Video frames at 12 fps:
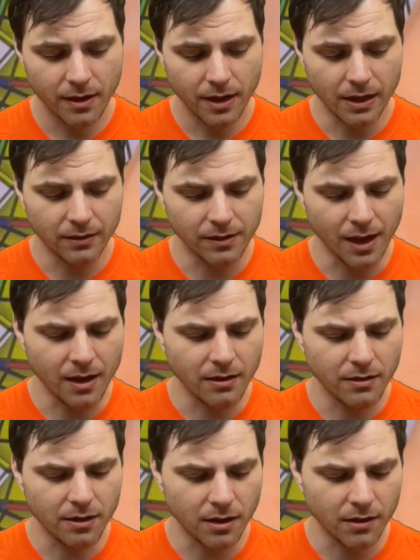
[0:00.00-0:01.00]
It's not
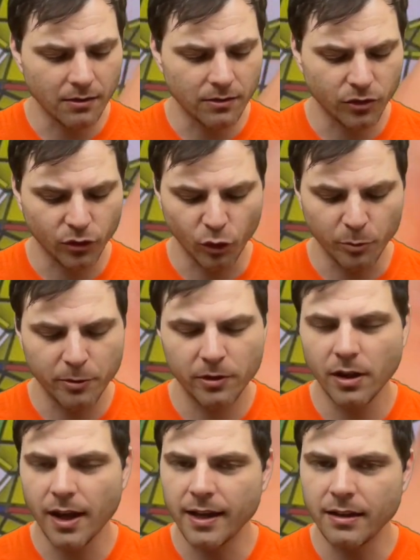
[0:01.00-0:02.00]
a super
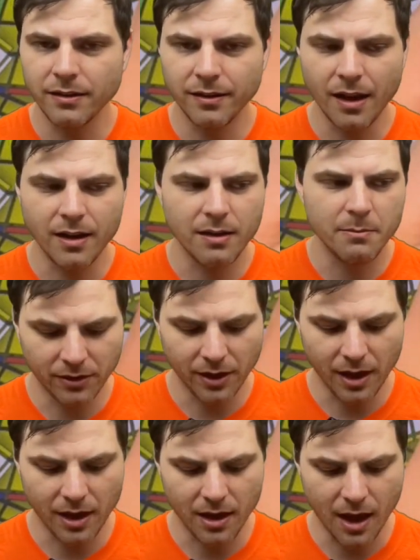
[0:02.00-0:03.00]
light setting.
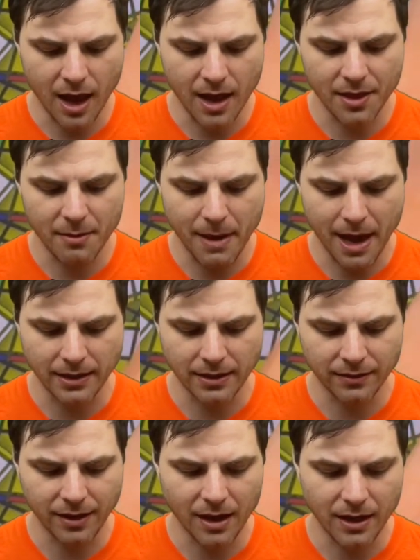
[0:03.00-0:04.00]
Say on the magnet
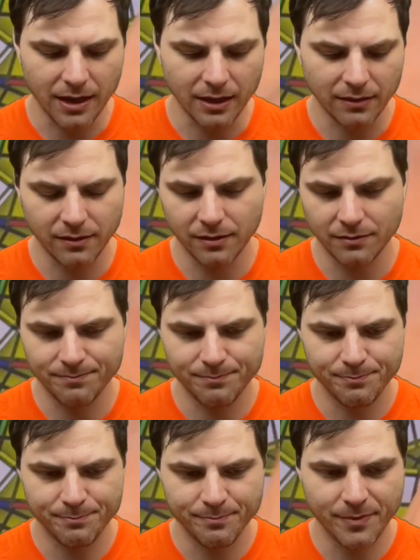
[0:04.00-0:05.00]
setting, it's
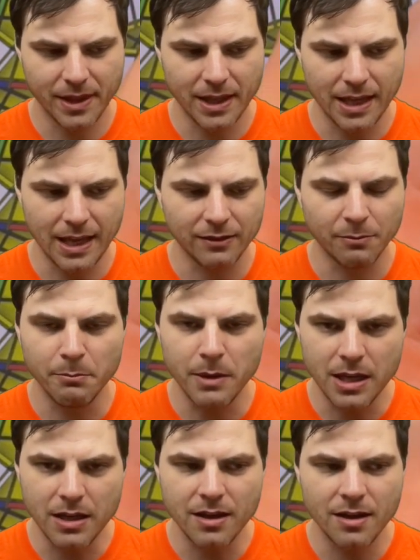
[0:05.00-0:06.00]

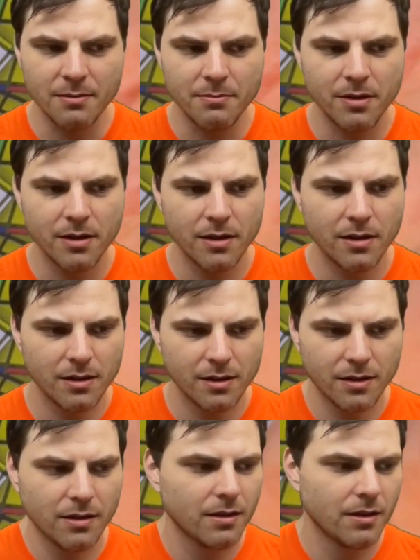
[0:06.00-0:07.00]
medium,
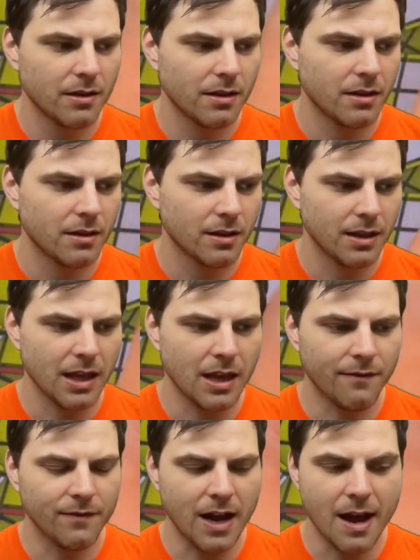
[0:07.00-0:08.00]

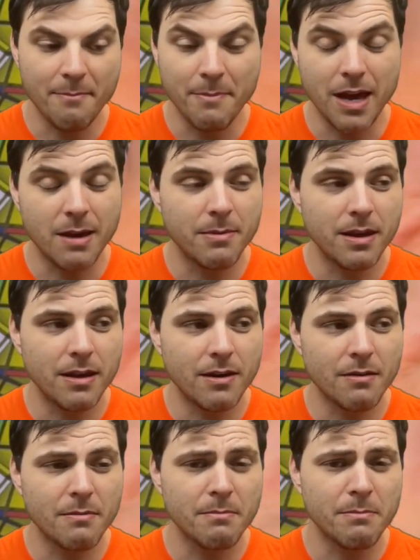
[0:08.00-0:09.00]
if not maybe
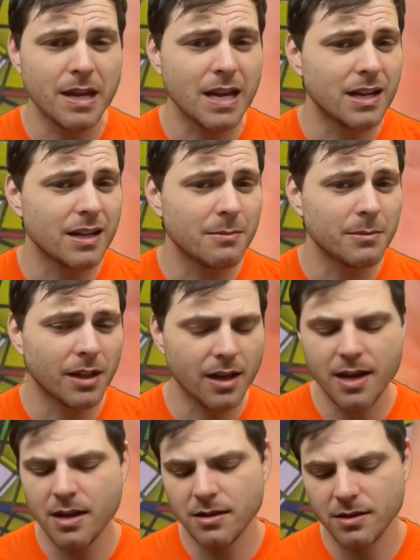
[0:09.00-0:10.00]
a medium
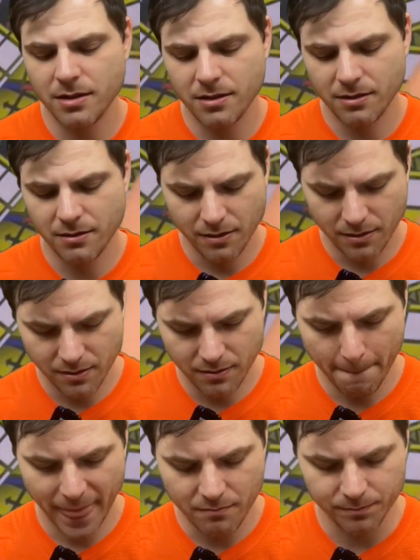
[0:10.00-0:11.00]
light.
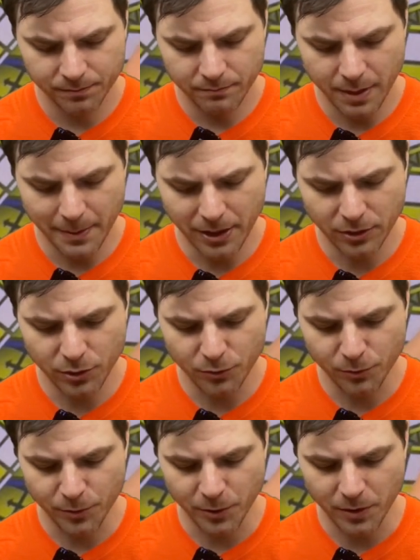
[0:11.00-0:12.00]
Maybe I'll do
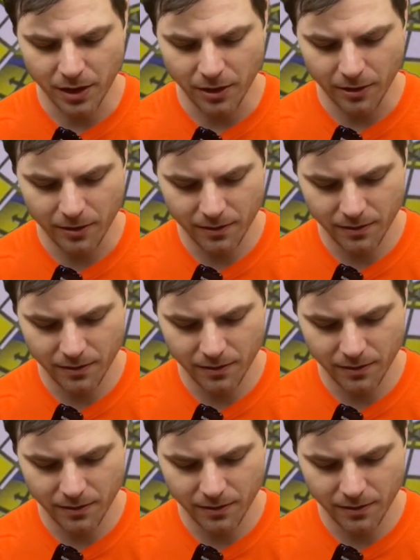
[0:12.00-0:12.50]
roux here.